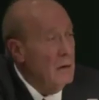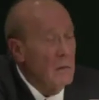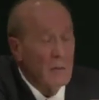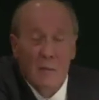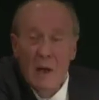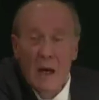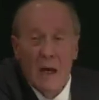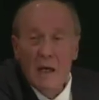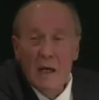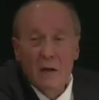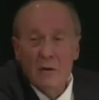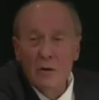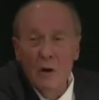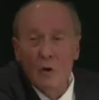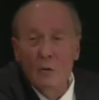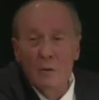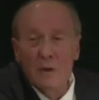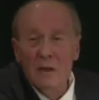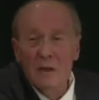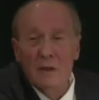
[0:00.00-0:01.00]
Make
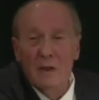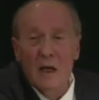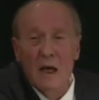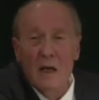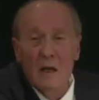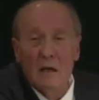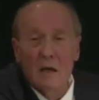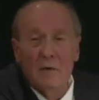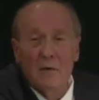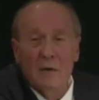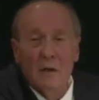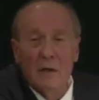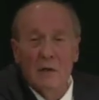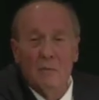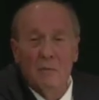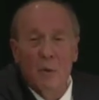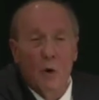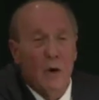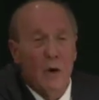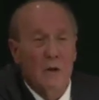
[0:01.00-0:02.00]
no mistake of the
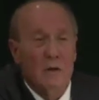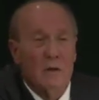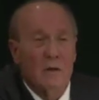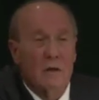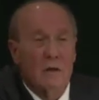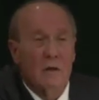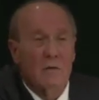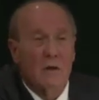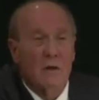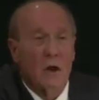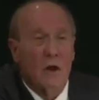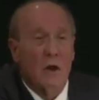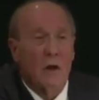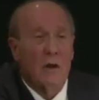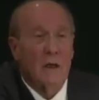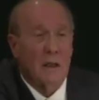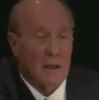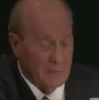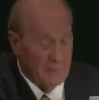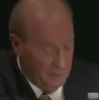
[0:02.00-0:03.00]
importance of
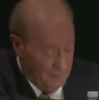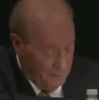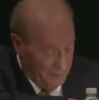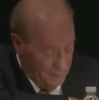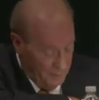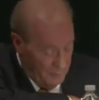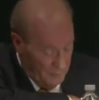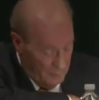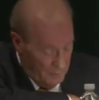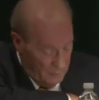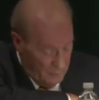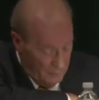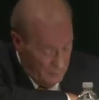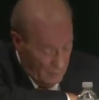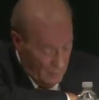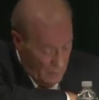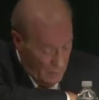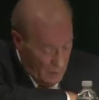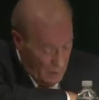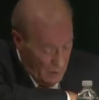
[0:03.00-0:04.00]
learning.
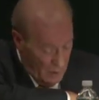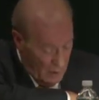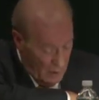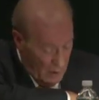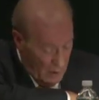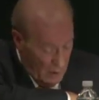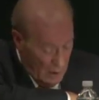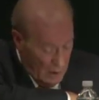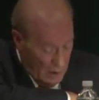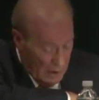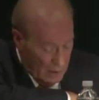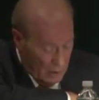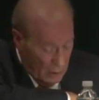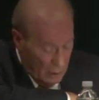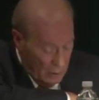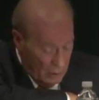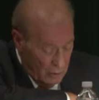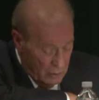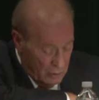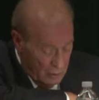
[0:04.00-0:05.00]

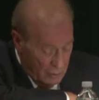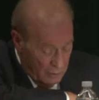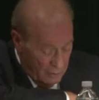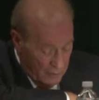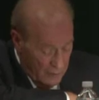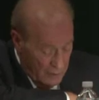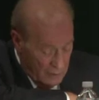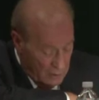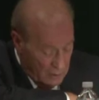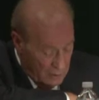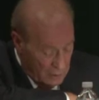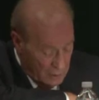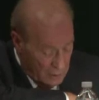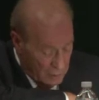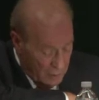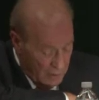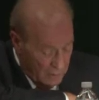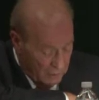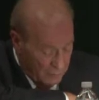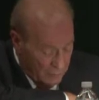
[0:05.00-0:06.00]
Alon Confino's
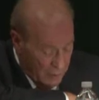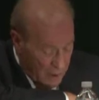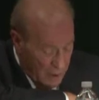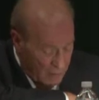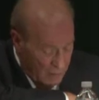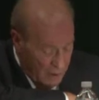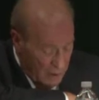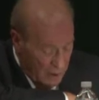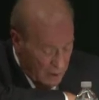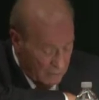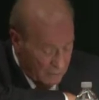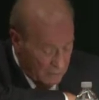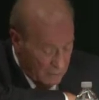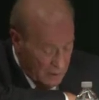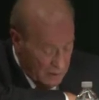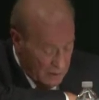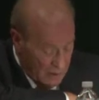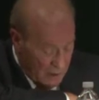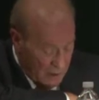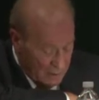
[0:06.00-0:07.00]
reframing of
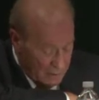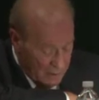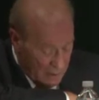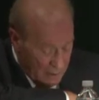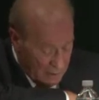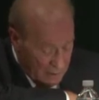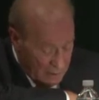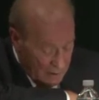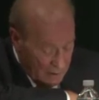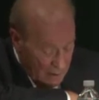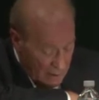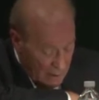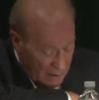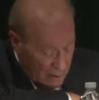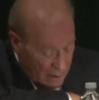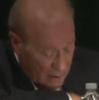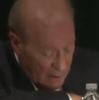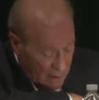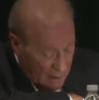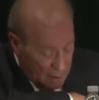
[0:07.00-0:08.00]
Kristallnacht
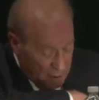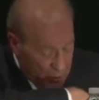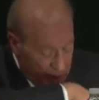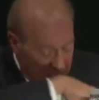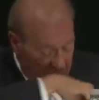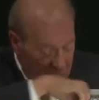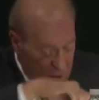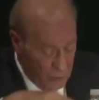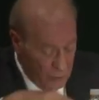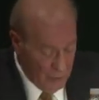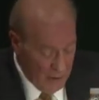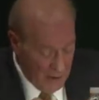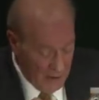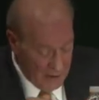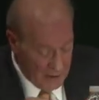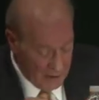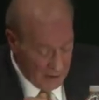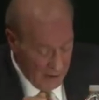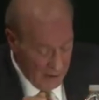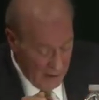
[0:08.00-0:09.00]
helps us
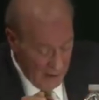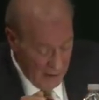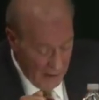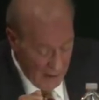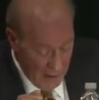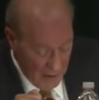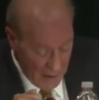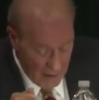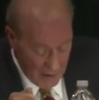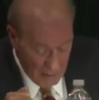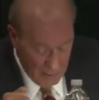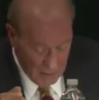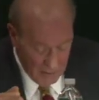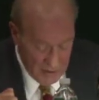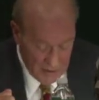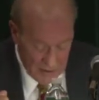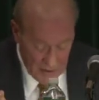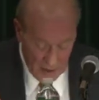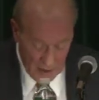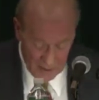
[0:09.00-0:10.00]
trace how
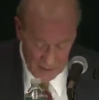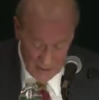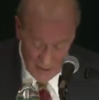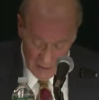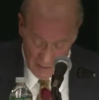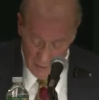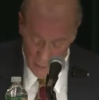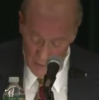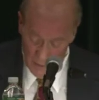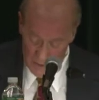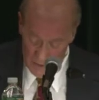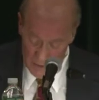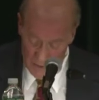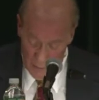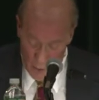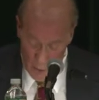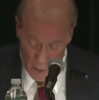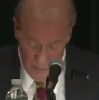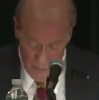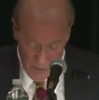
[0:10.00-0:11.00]
Kristallnacht was the
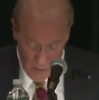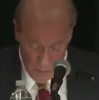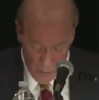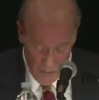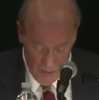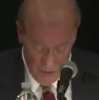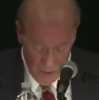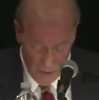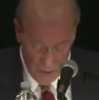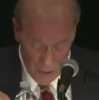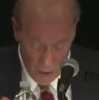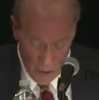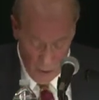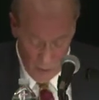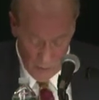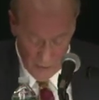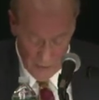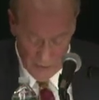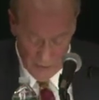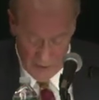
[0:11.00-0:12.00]
moment when the
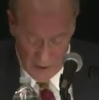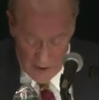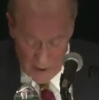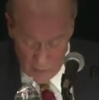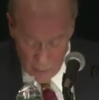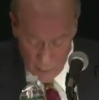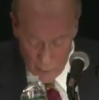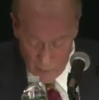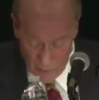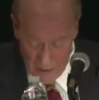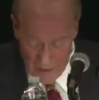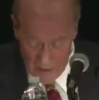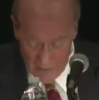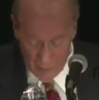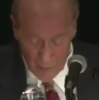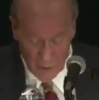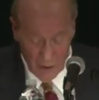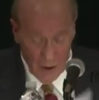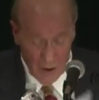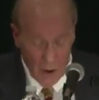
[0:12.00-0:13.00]
Torah, the Hebrew
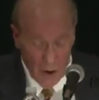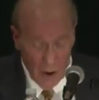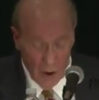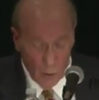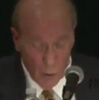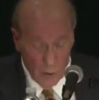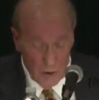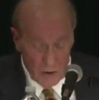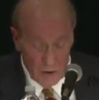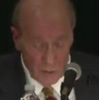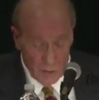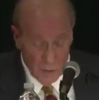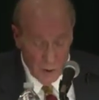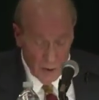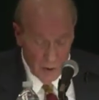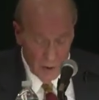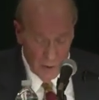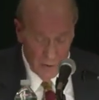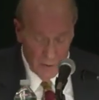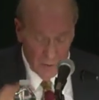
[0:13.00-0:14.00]
Bible, was
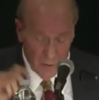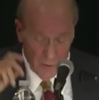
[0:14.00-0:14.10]
burned